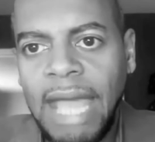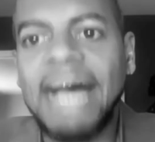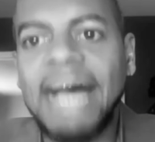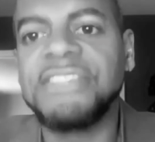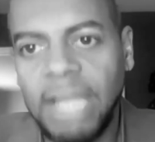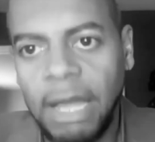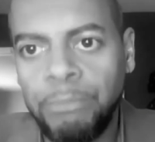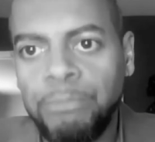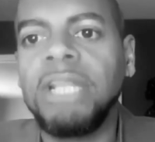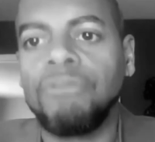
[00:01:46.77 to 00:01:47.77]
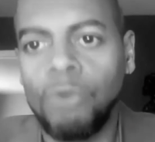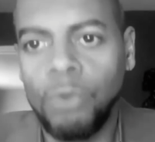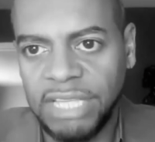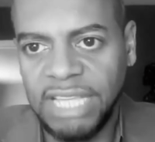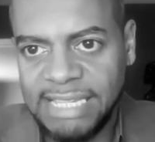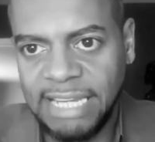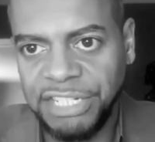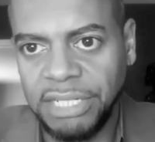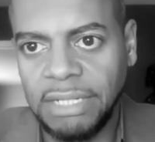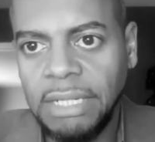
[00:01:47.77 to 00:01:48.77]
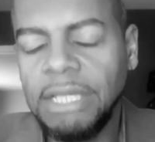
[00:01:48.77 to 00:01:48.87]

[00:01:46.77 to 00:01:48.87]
as an umbrella organization.